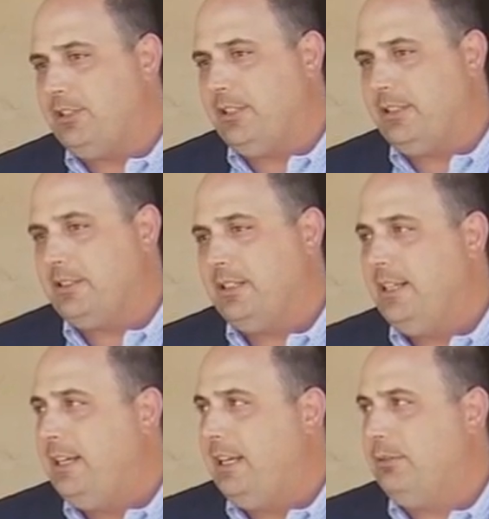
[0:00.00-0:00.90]
years,
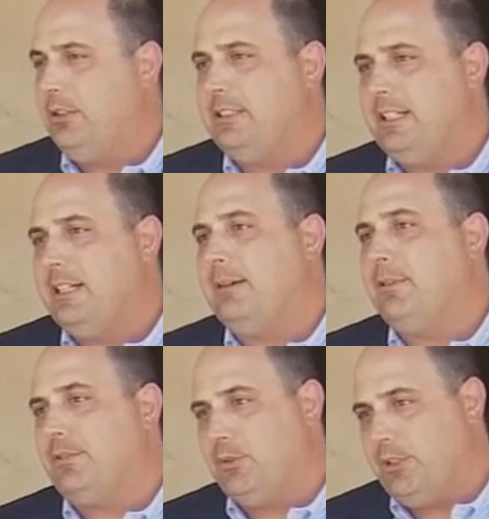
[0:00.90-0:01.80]
and really seeing it come
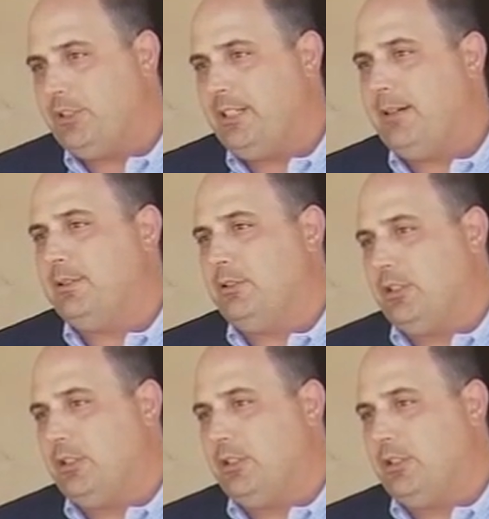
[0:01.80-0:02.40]
to fruition now because